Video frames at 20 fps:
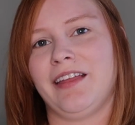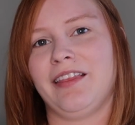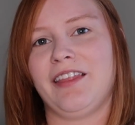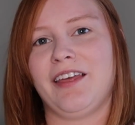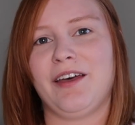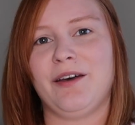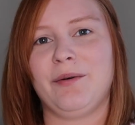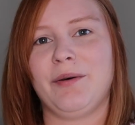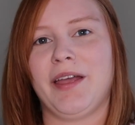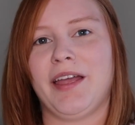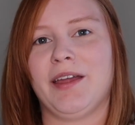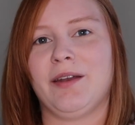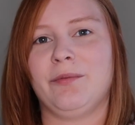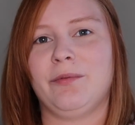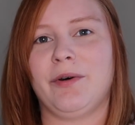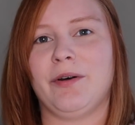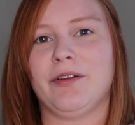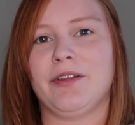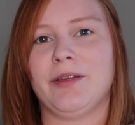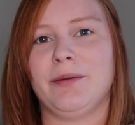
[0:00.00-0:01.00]
Hello
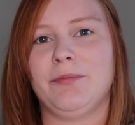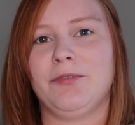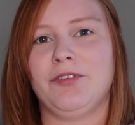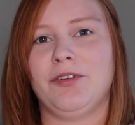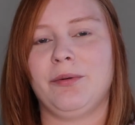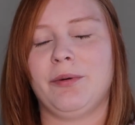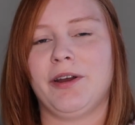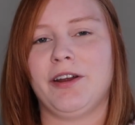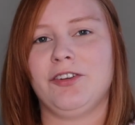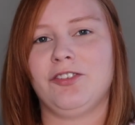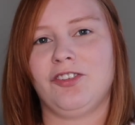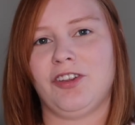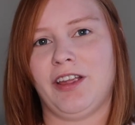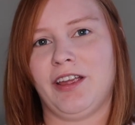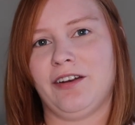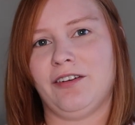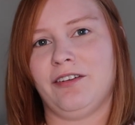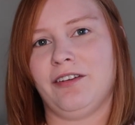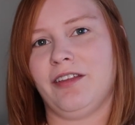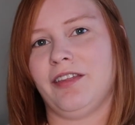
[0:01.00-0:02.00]
and welcome to our
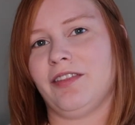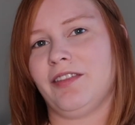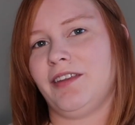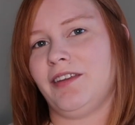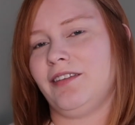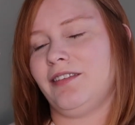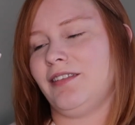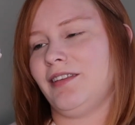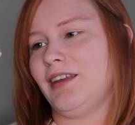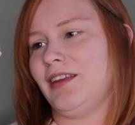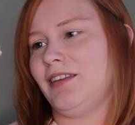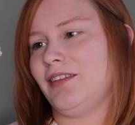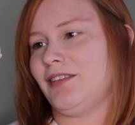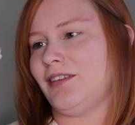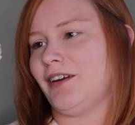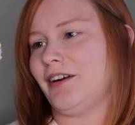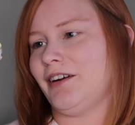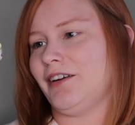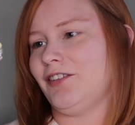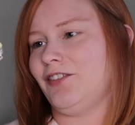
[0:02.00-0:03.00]
channel. This is
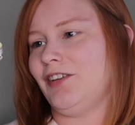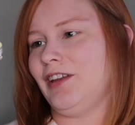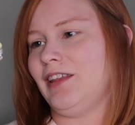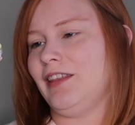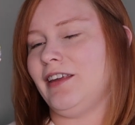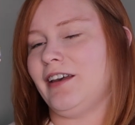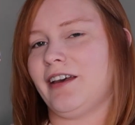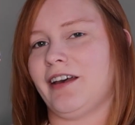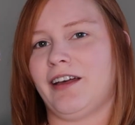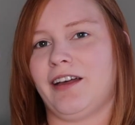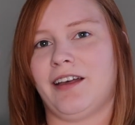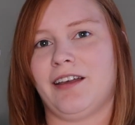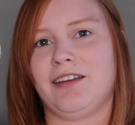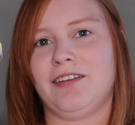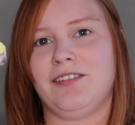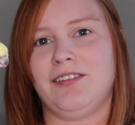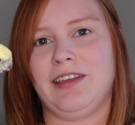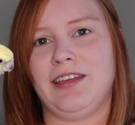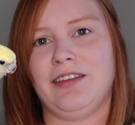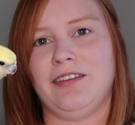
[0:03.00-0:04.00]
Archie the
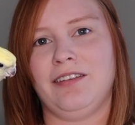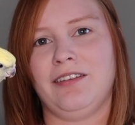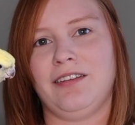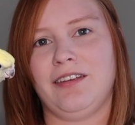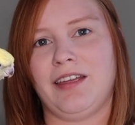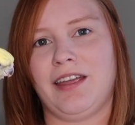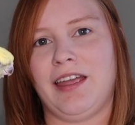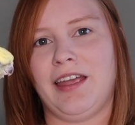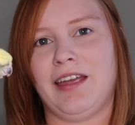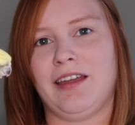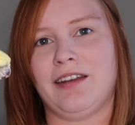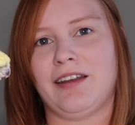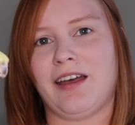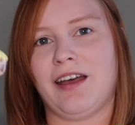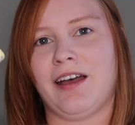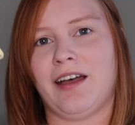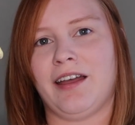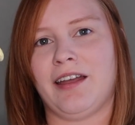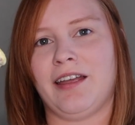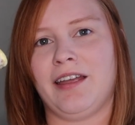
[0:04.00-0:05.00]
Cockatiel and
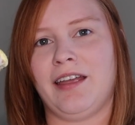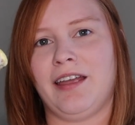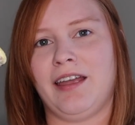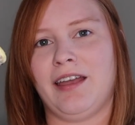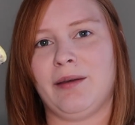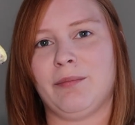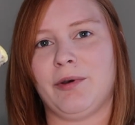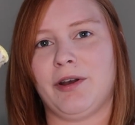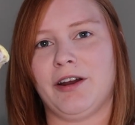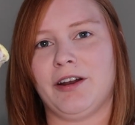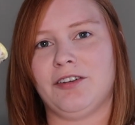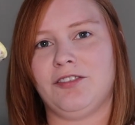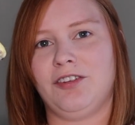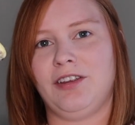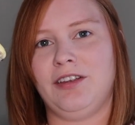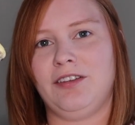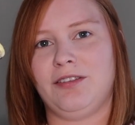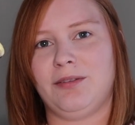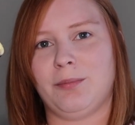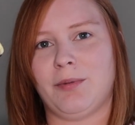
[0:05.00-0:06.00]
I am
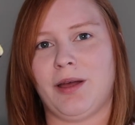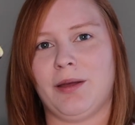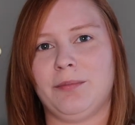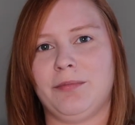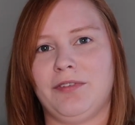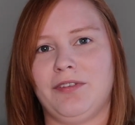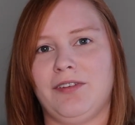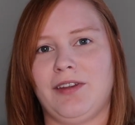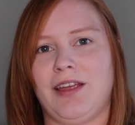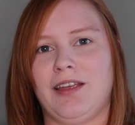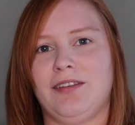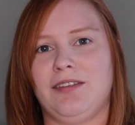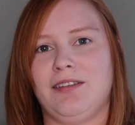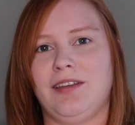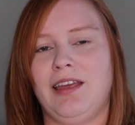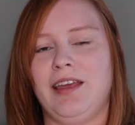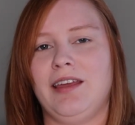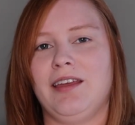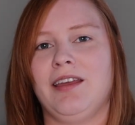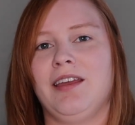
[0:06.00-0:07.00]
Archie's mom,
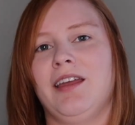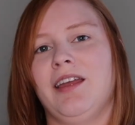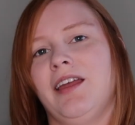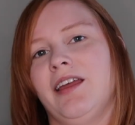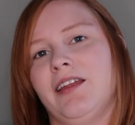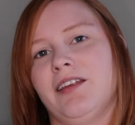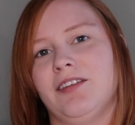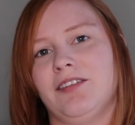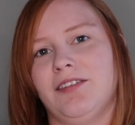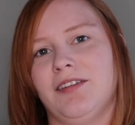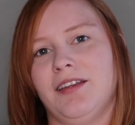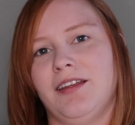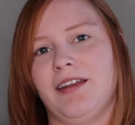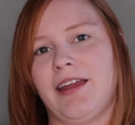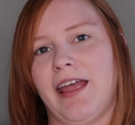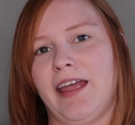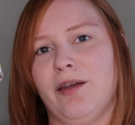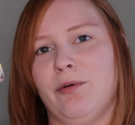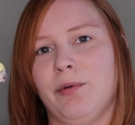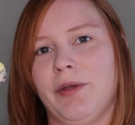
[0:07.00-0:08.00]
Stacy.
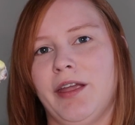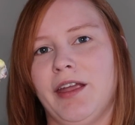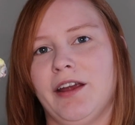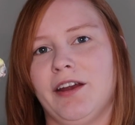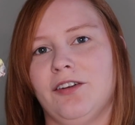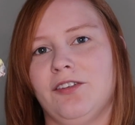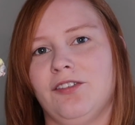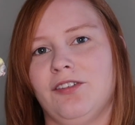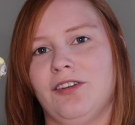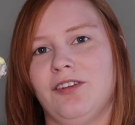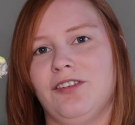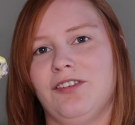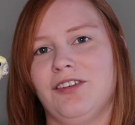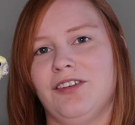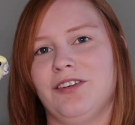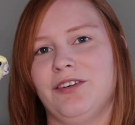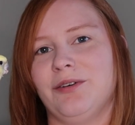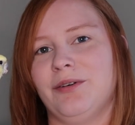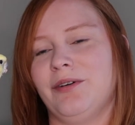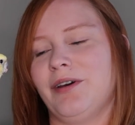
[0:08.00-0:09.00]
Today we're here to
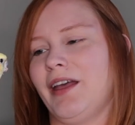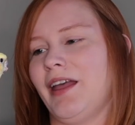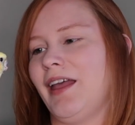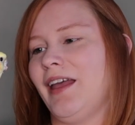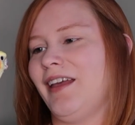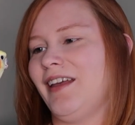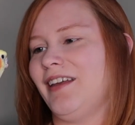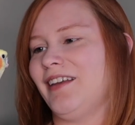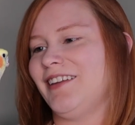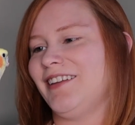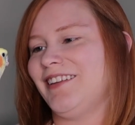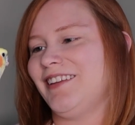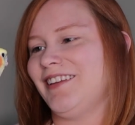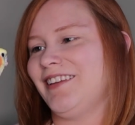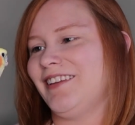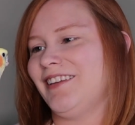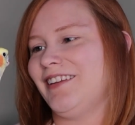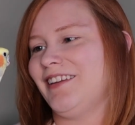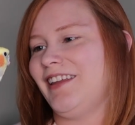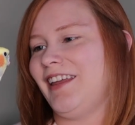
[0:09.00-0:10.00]
do,
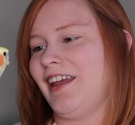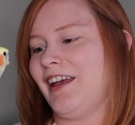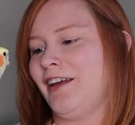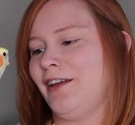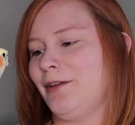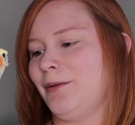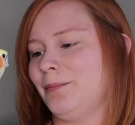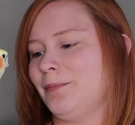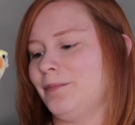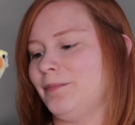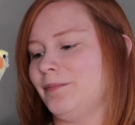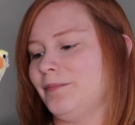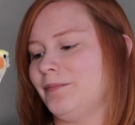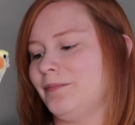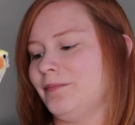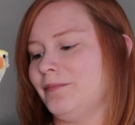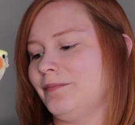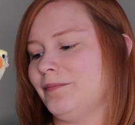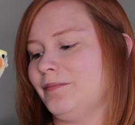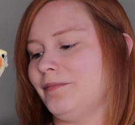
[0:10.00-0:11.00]
yeah?
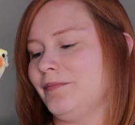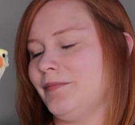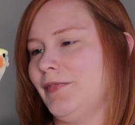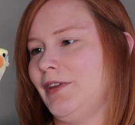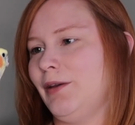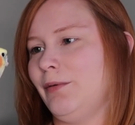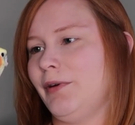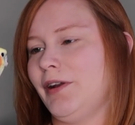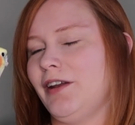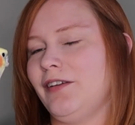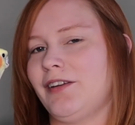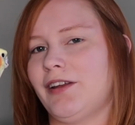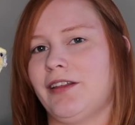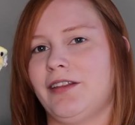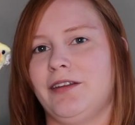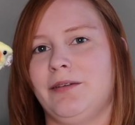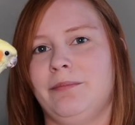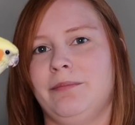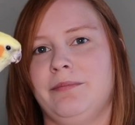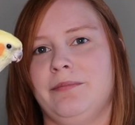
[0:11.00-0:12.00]
You want to tell
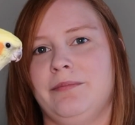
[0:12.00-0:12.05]
him?